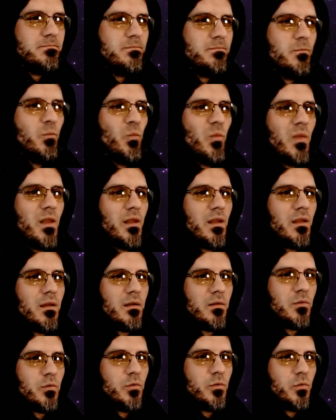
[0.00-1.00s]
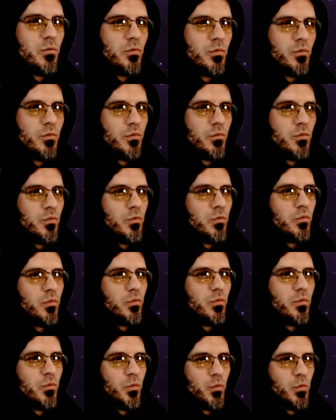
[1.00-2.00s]

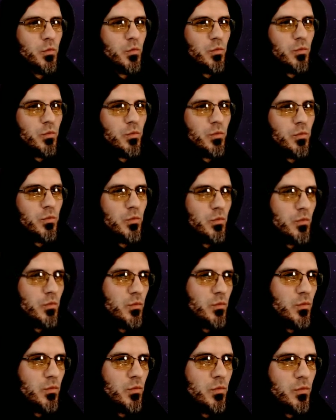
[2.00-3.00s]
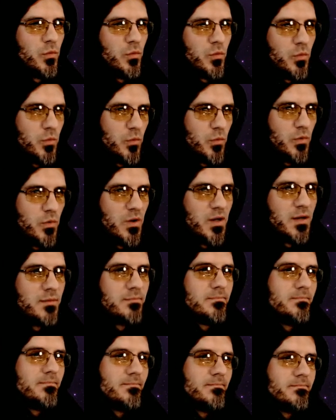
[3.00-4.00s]

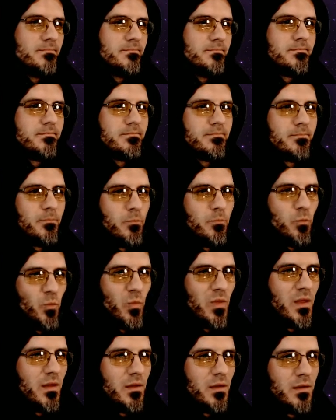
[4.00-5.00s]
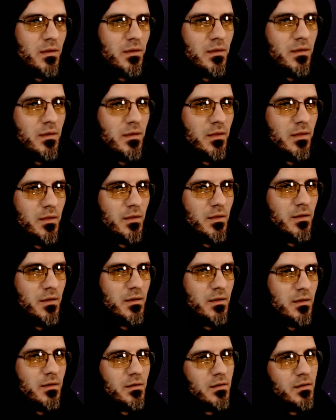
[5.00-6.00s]

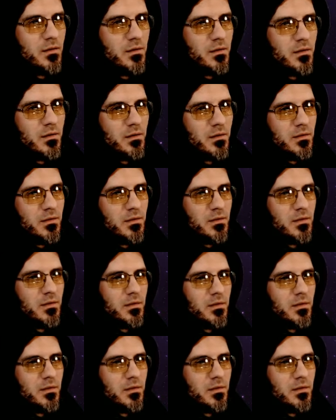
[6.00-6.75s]
No one is speaking in this clip.